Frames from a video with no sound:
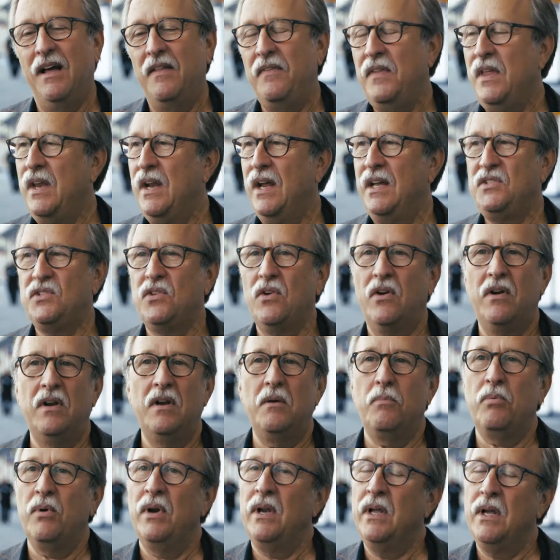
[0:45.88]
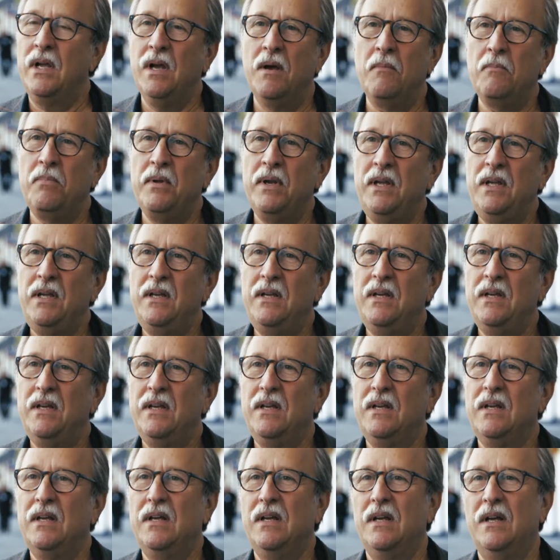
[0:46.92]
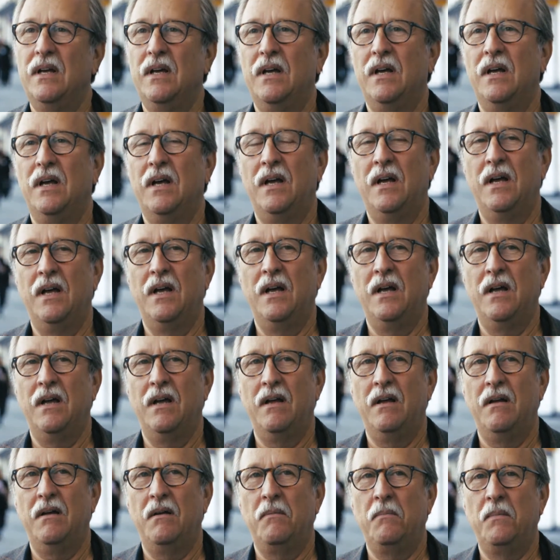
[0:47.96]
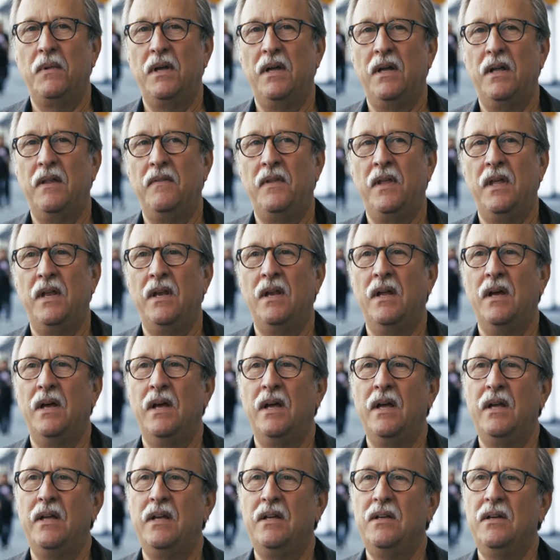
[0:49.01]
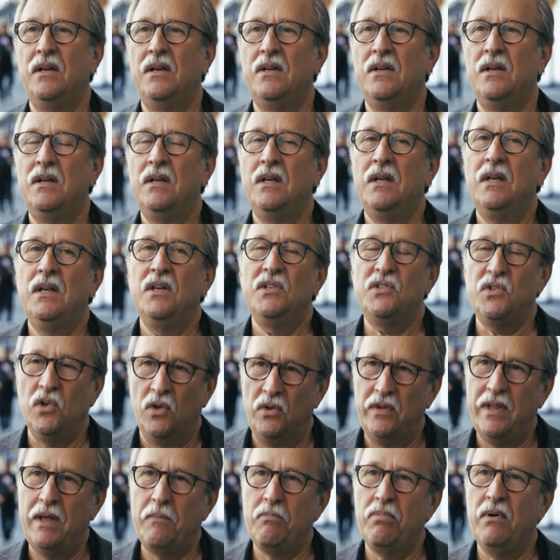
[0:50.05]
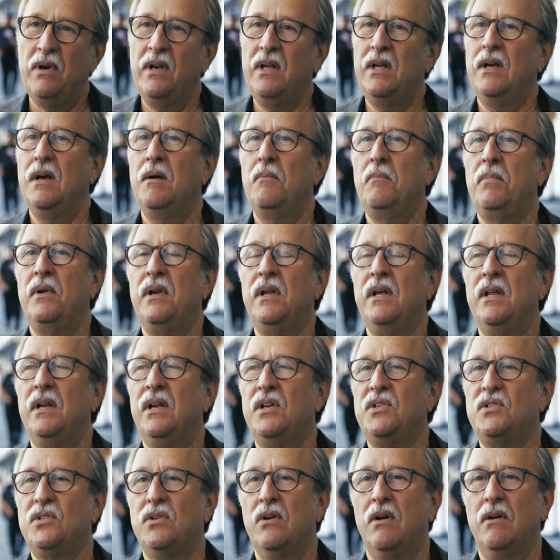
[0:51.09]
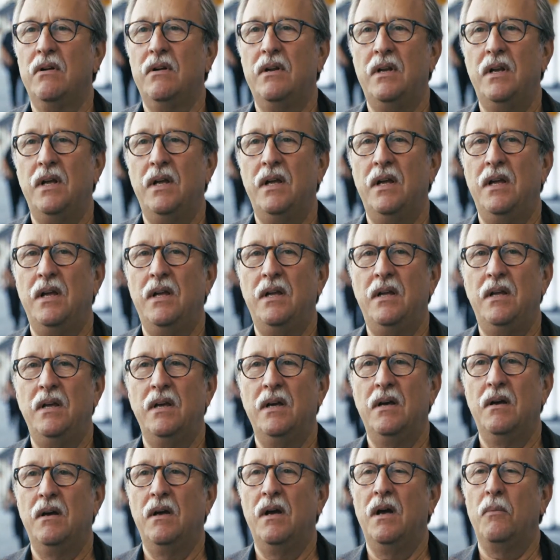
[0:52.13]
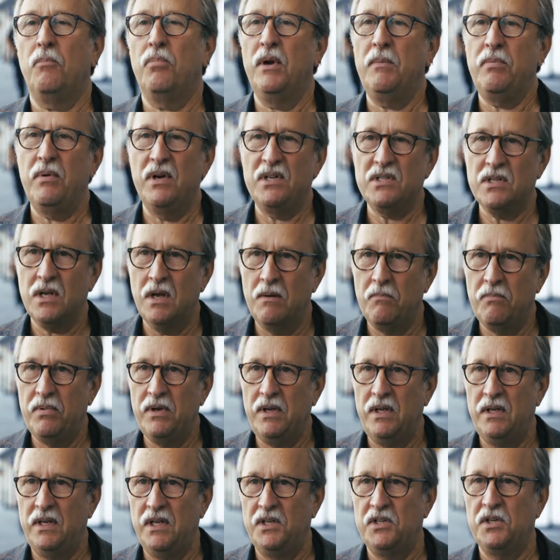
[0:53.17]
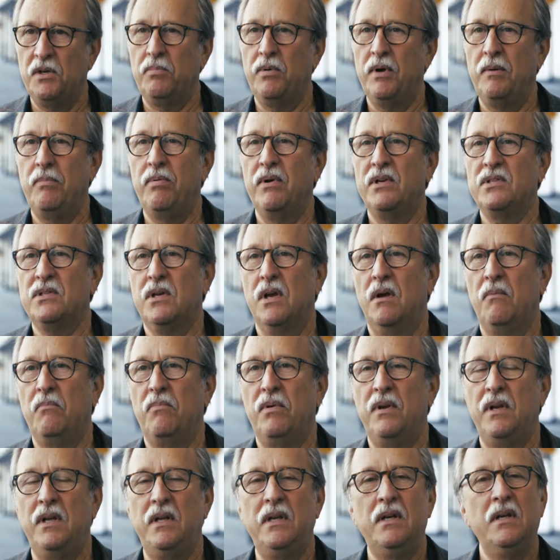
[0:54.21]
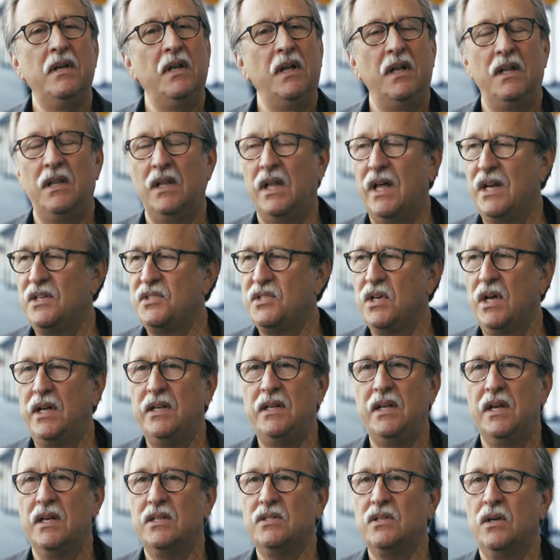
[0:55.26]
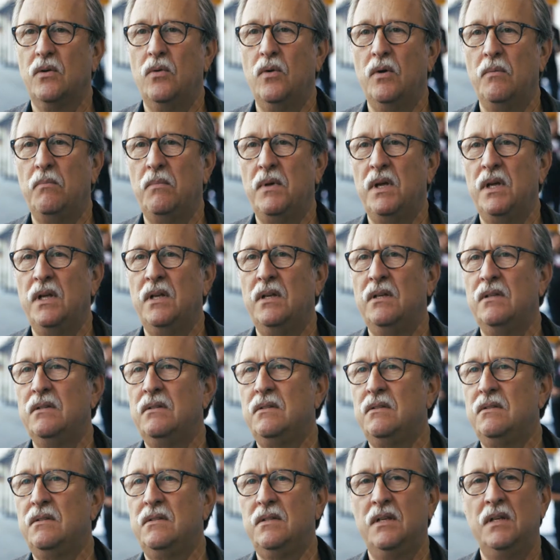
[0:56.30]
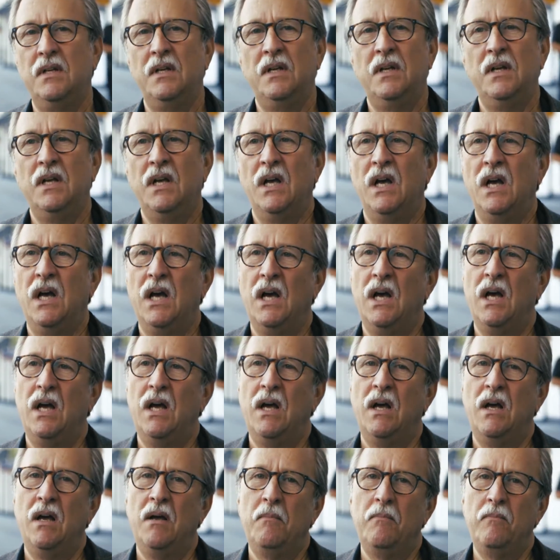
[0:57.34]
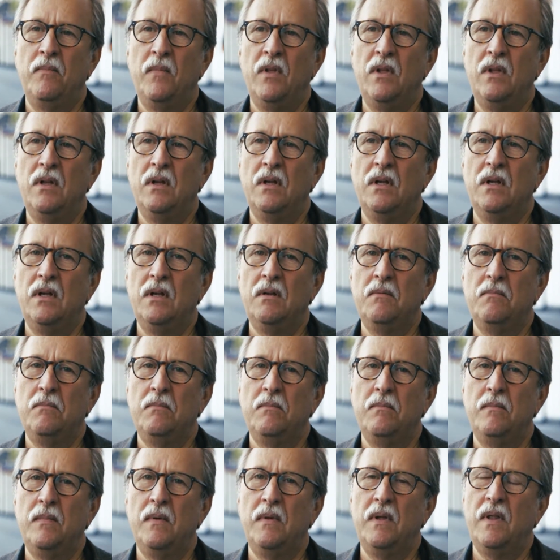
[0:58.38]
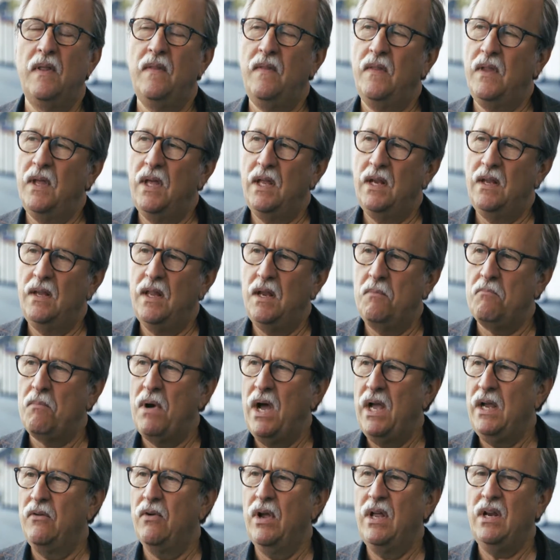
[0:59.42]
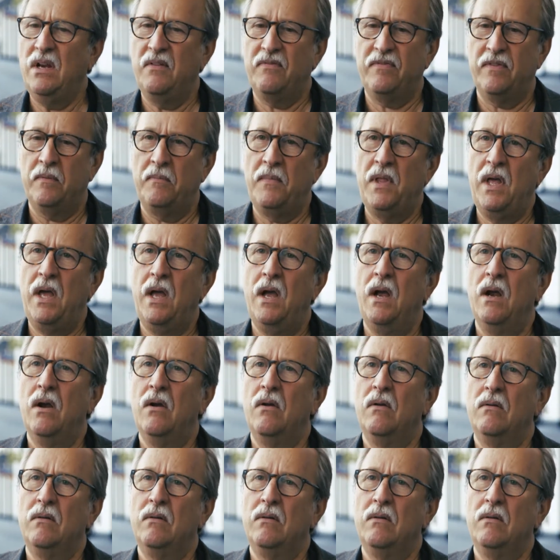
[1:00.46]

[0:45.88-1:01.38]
then I started a printing company, and then I sold that printing company, and I started a prepress company, a digital prepress company, a lot of Cytex equipment, and then migrated from there,